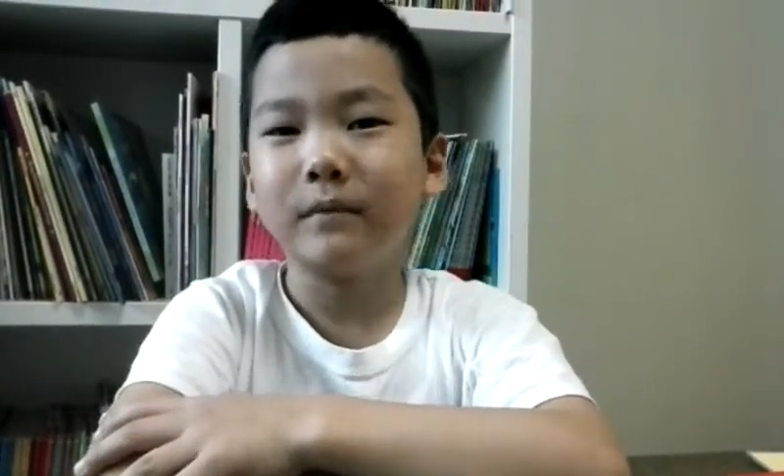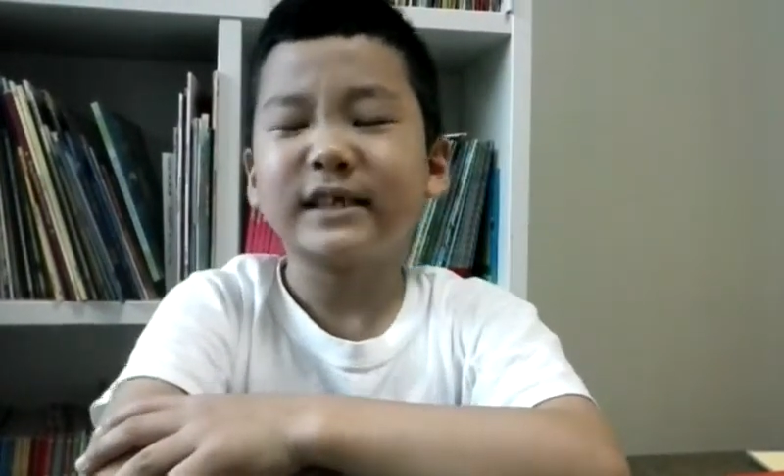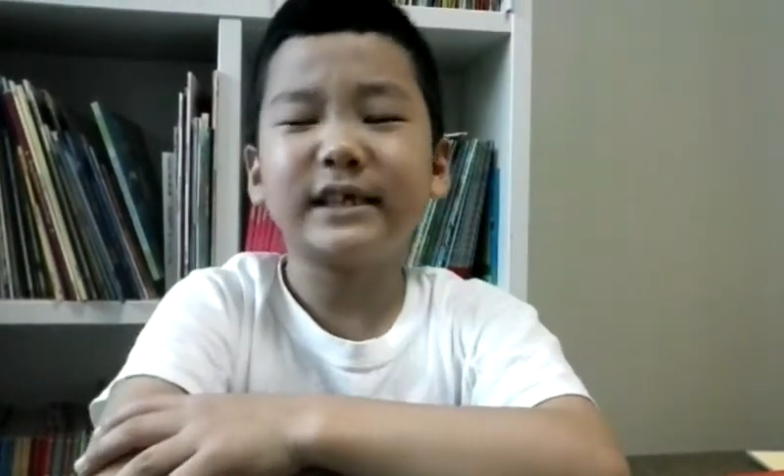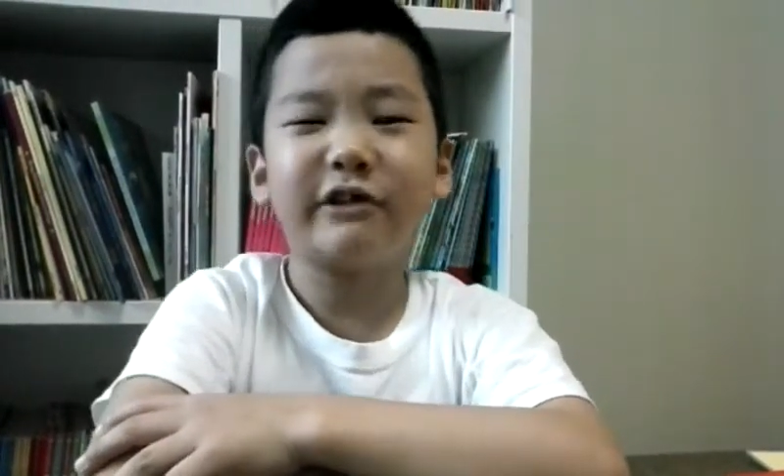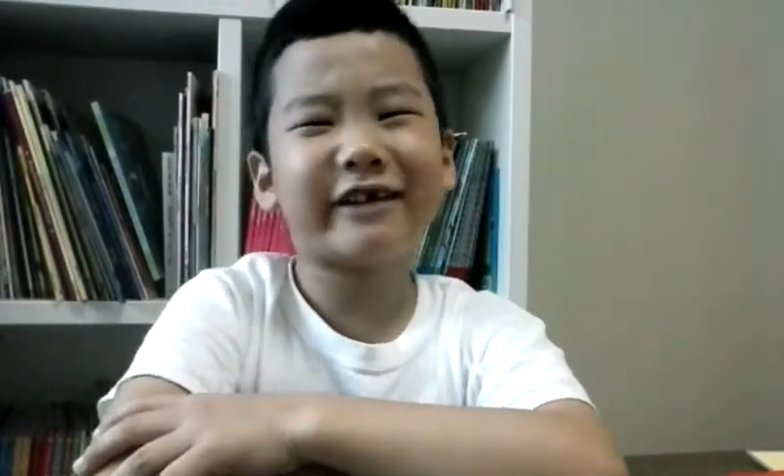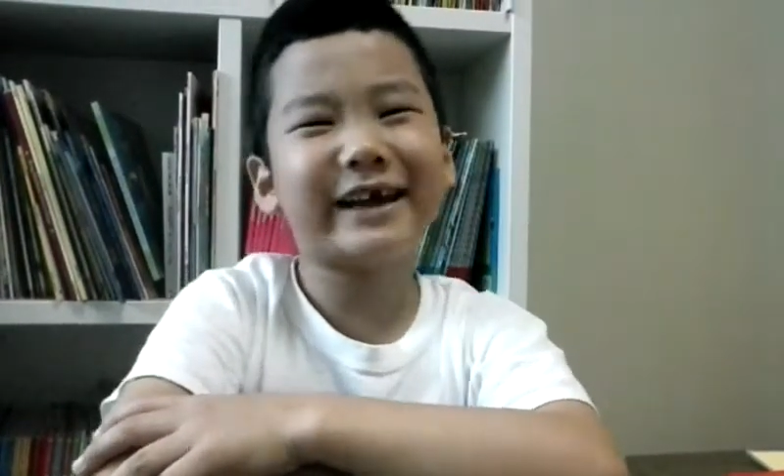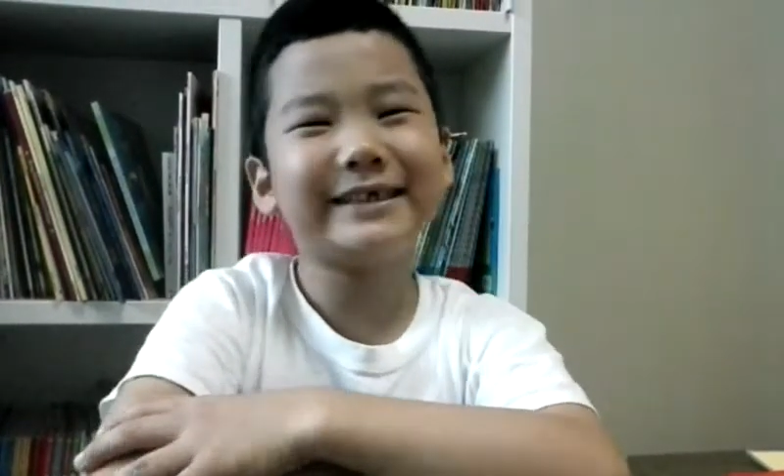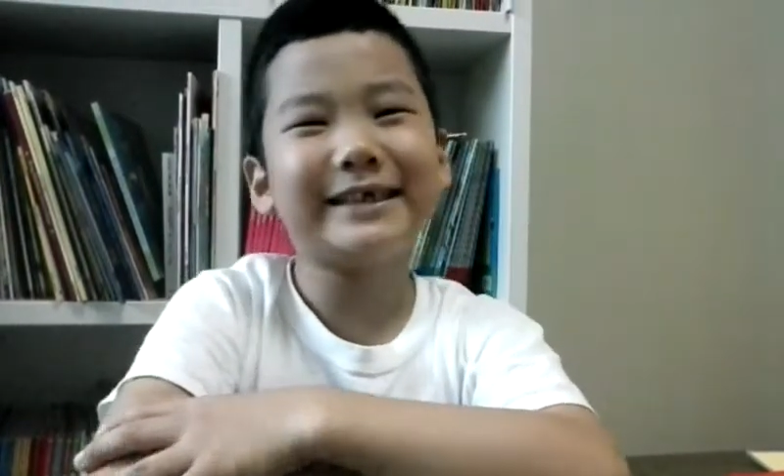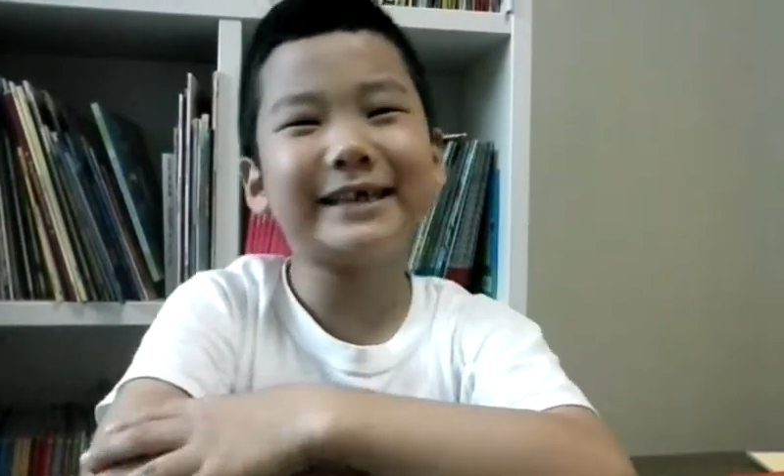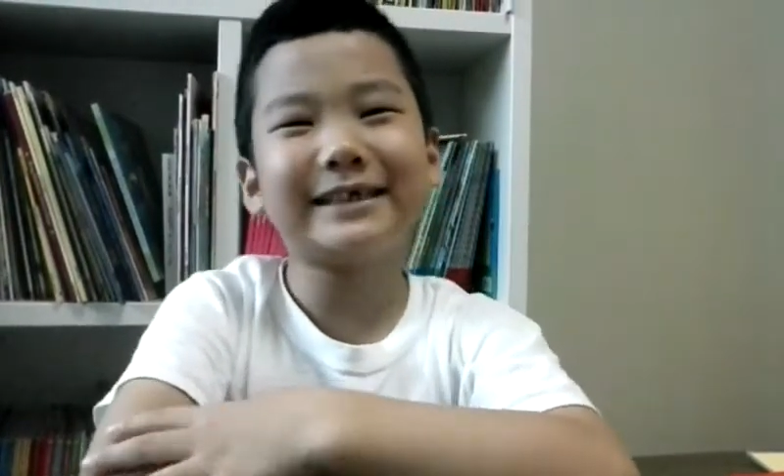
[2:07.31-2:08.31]
See you guys
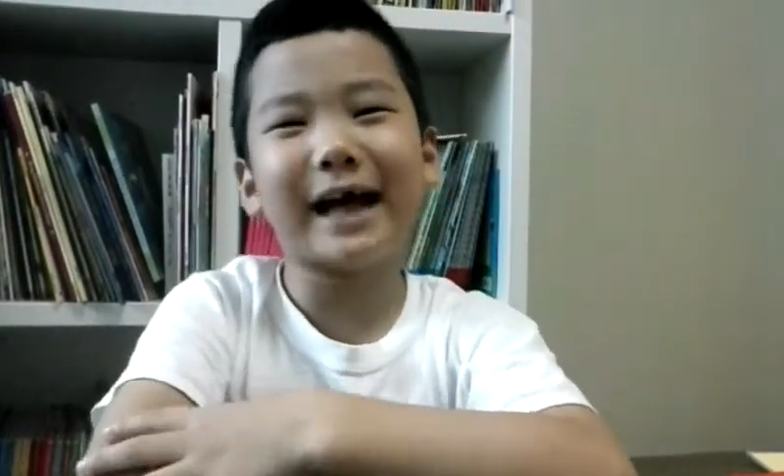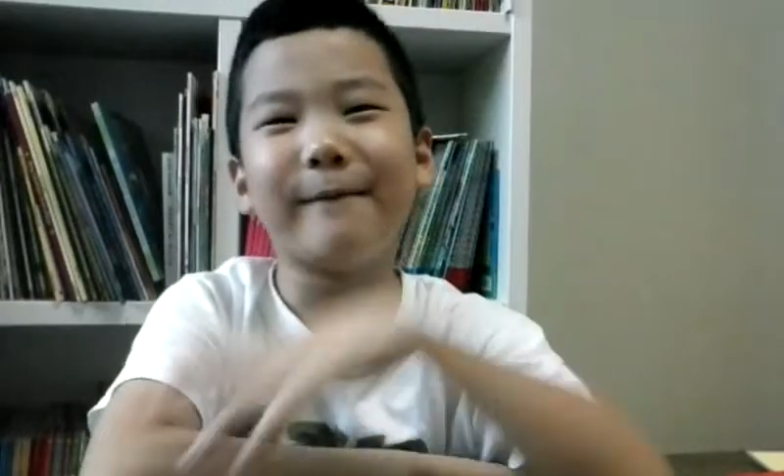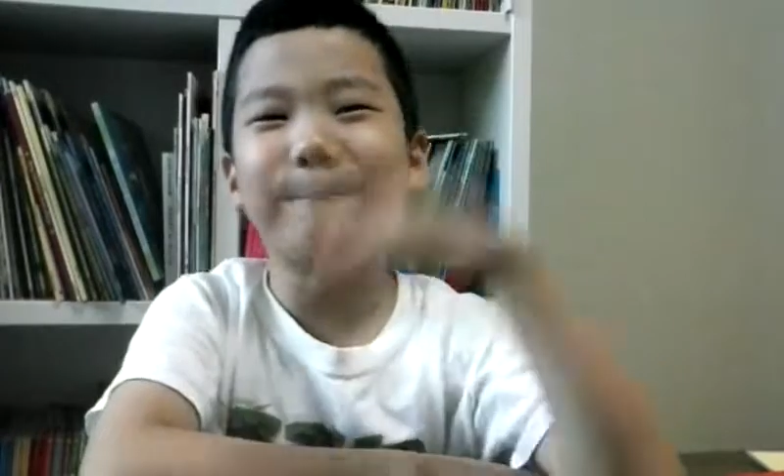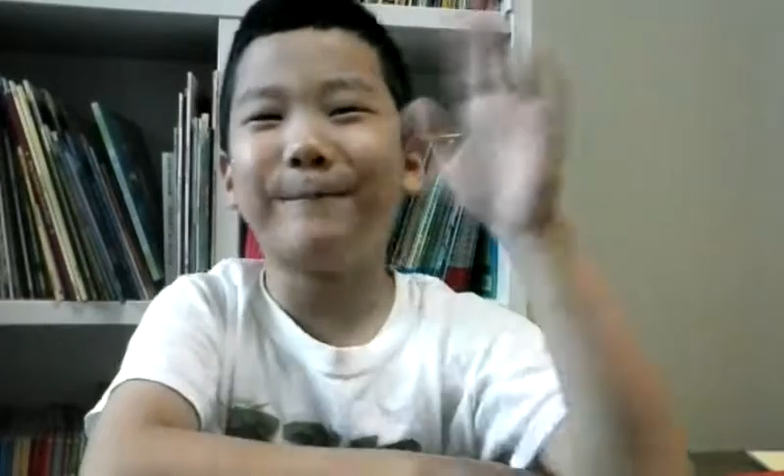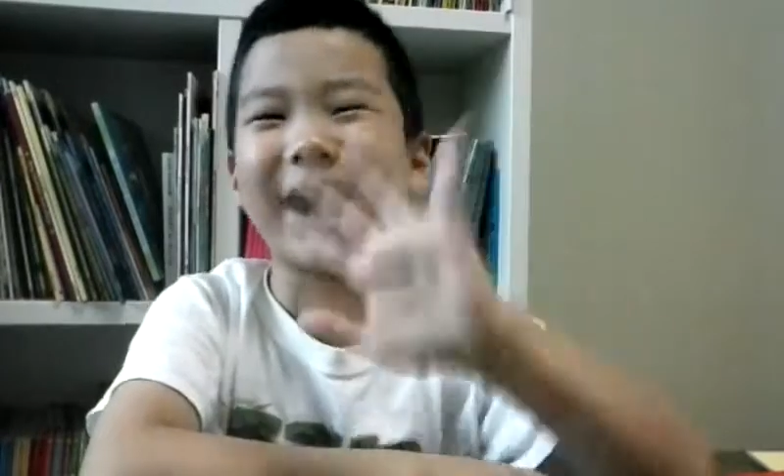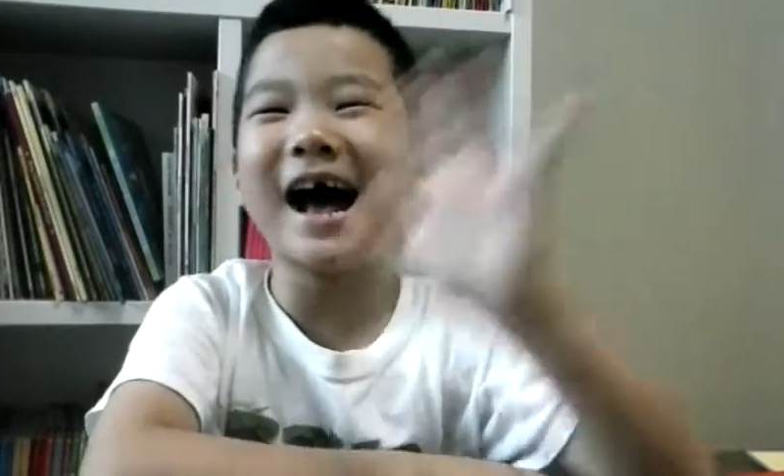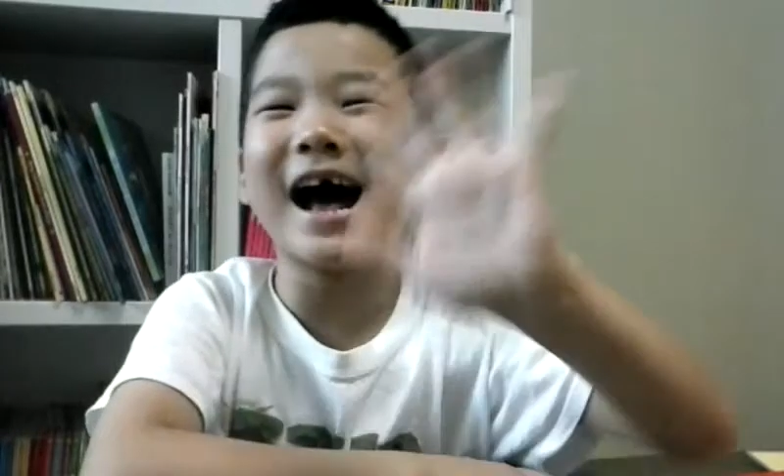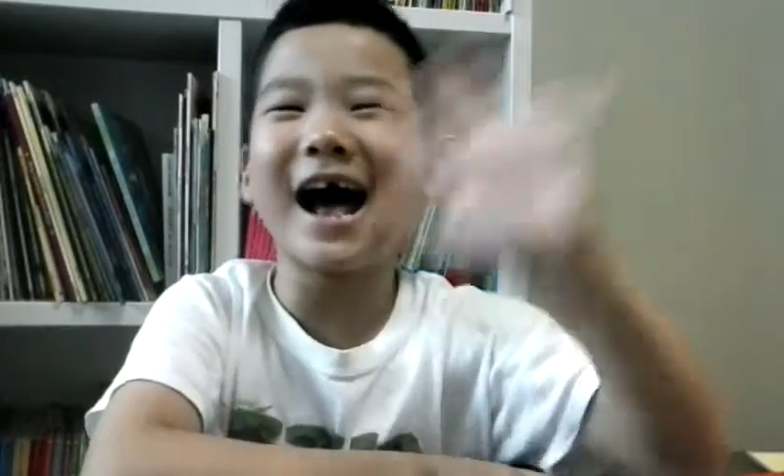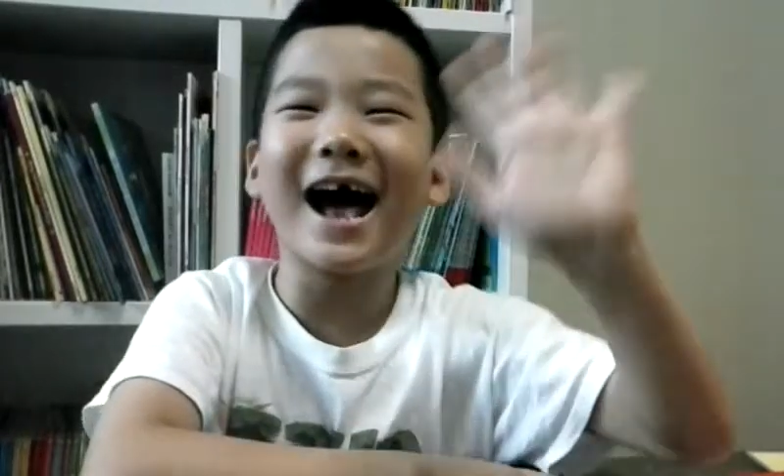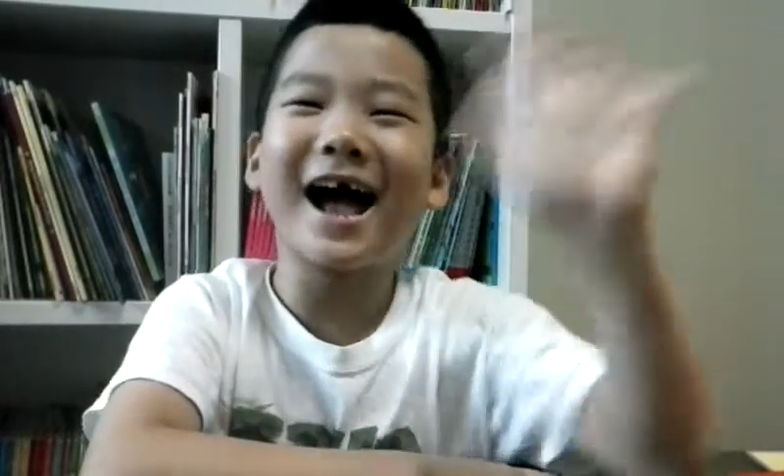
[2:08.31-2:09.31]
next time.
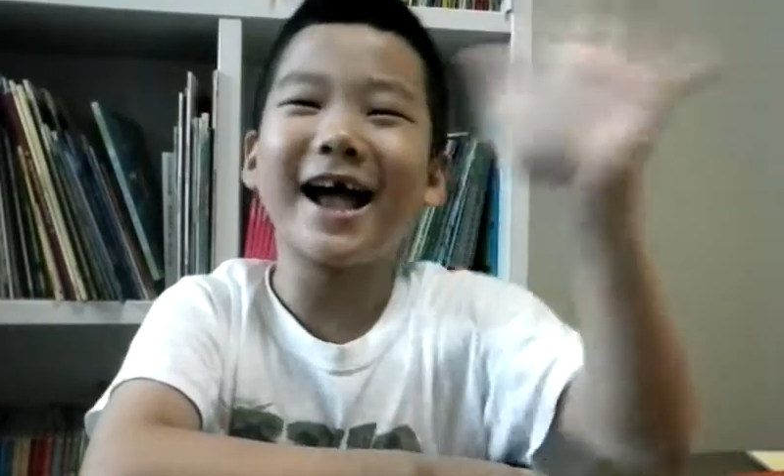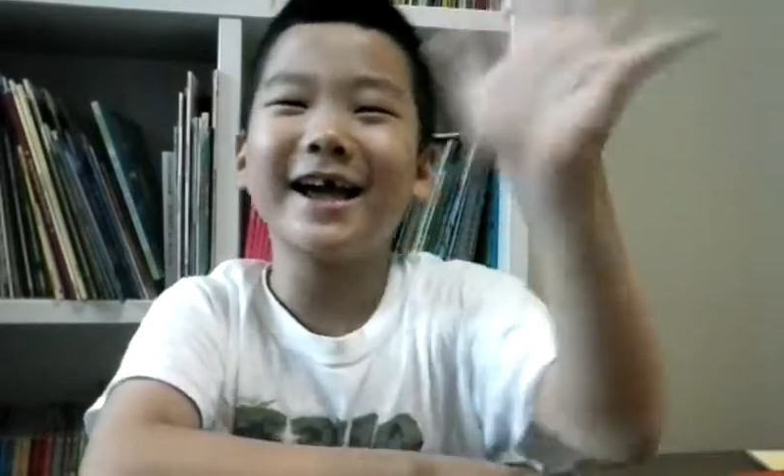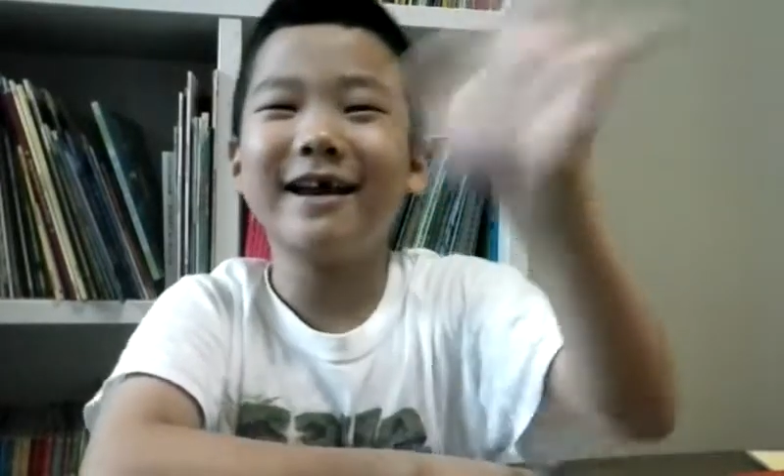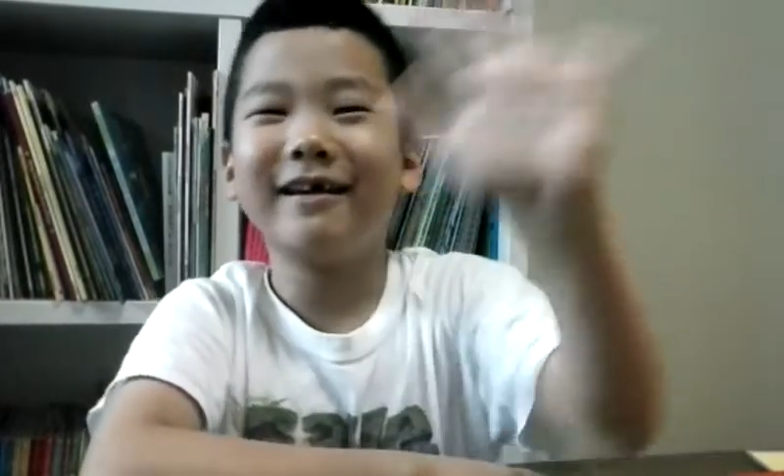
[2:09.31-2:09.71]
Bye!